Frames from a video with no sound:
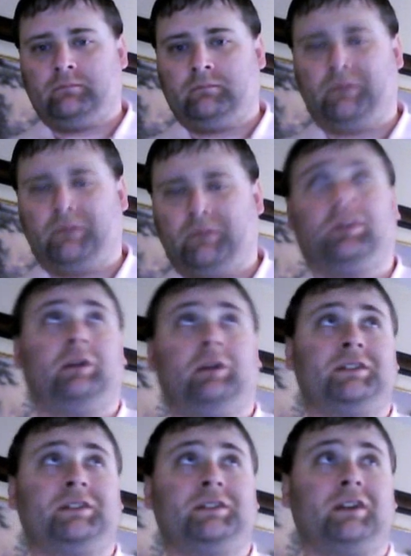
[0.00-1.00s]
People
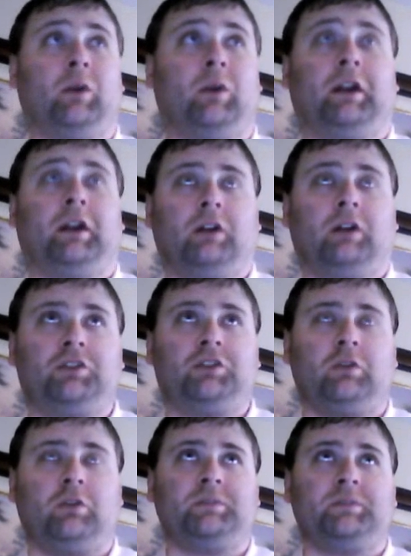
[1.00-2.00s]
often say, why didn't God
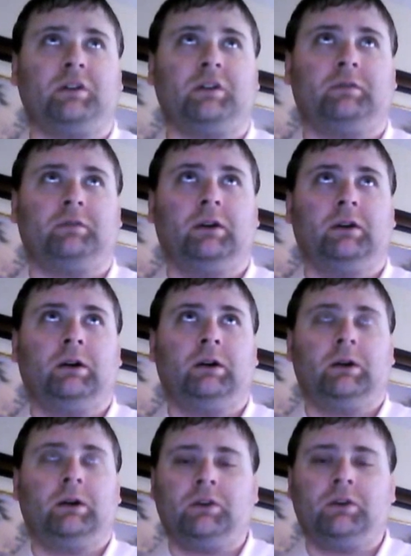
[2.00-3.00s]
show himself?
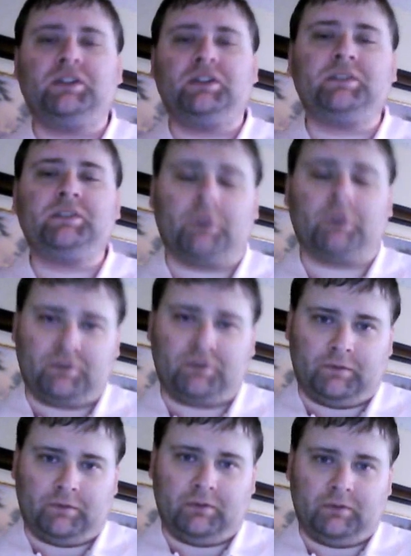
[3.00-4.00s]
Because he's
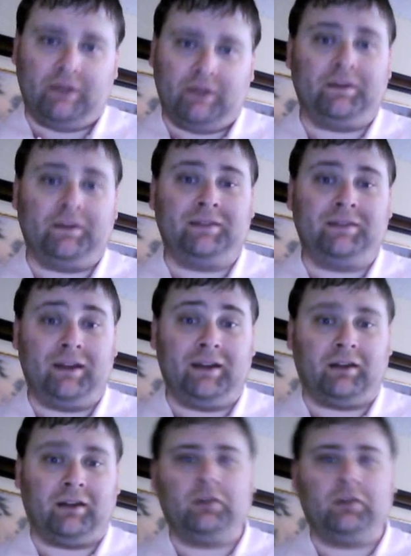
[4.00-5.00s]
merciful. If he
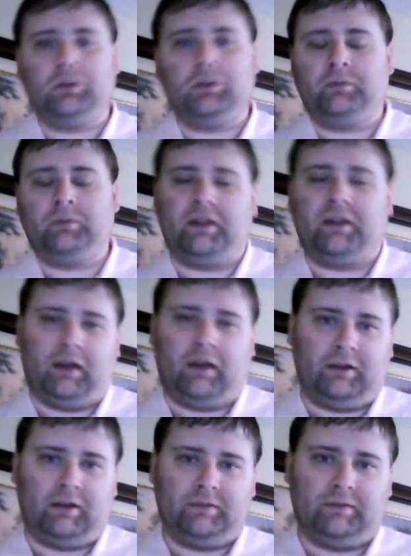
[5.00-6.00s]
did, you'd be
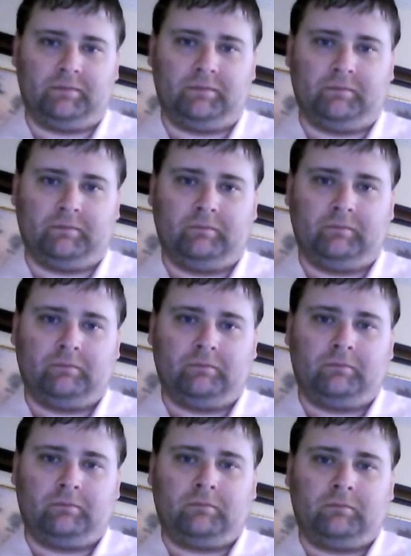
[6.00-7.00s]
dead.
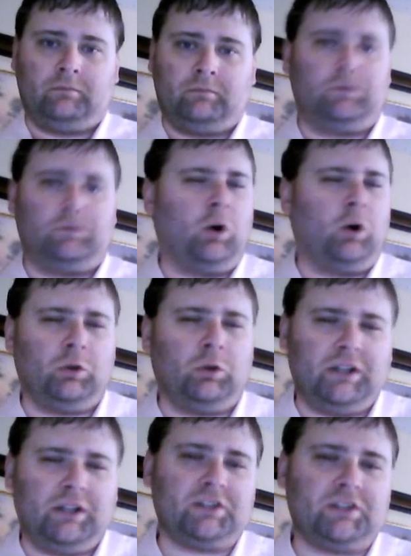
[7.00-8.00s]
The
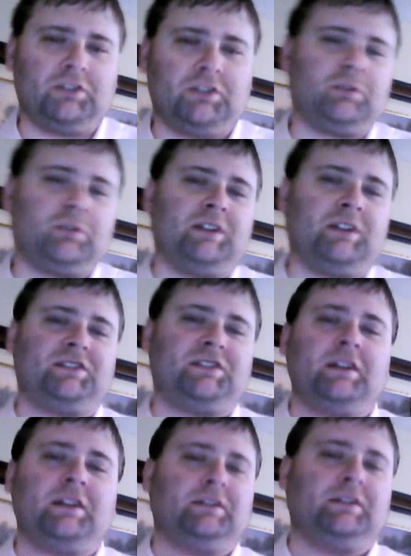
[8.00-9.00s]
holiness, the
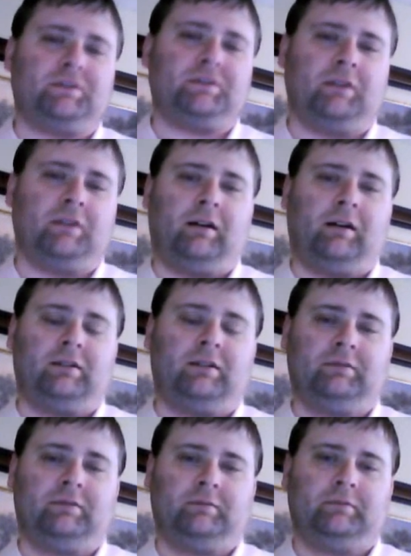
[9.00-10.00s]
transcendence of God.
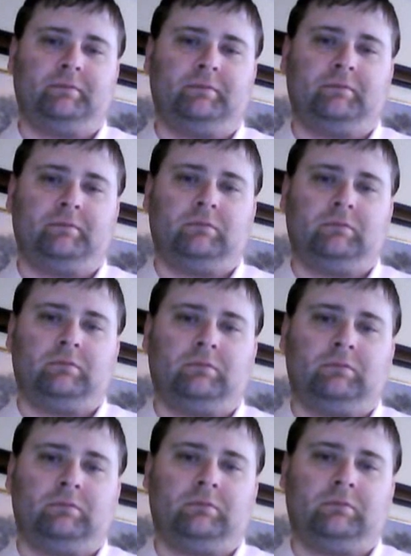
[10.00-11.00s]

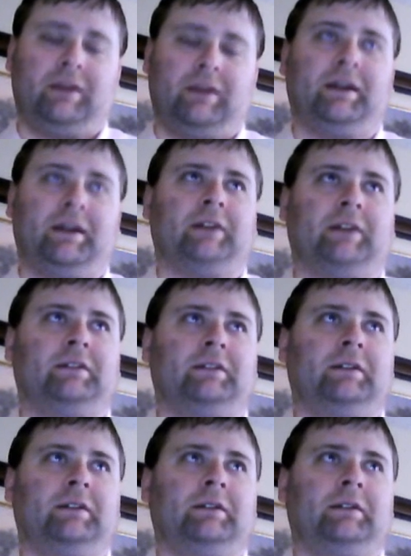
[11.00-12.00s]
And yet,
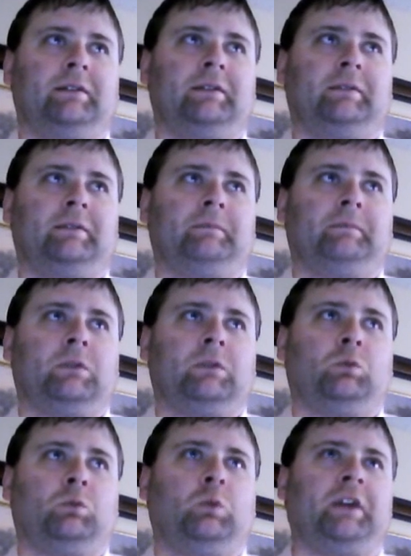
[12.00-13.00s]

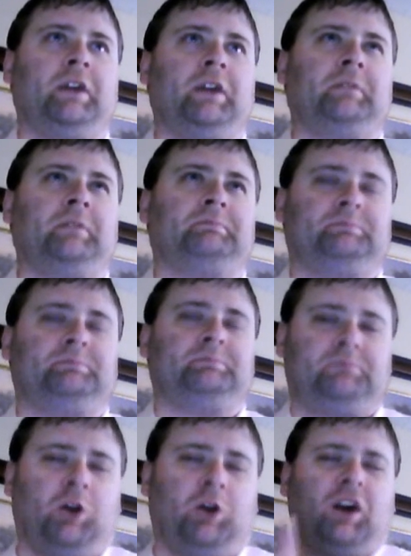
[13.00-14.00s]
we
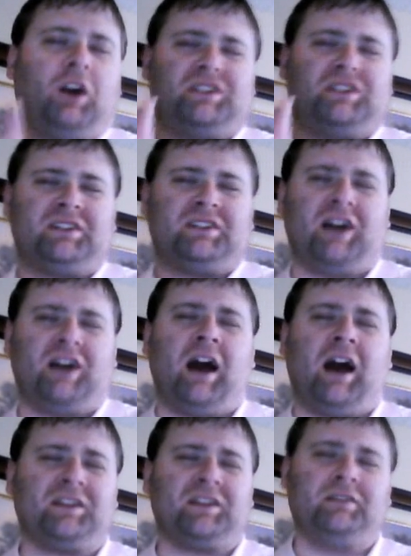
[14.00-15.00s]
toss it
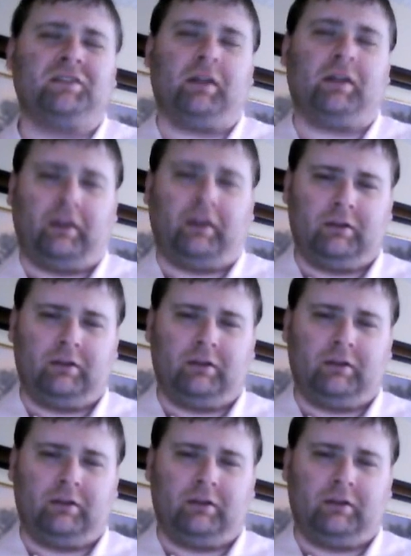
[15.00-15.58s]
aside as nothing.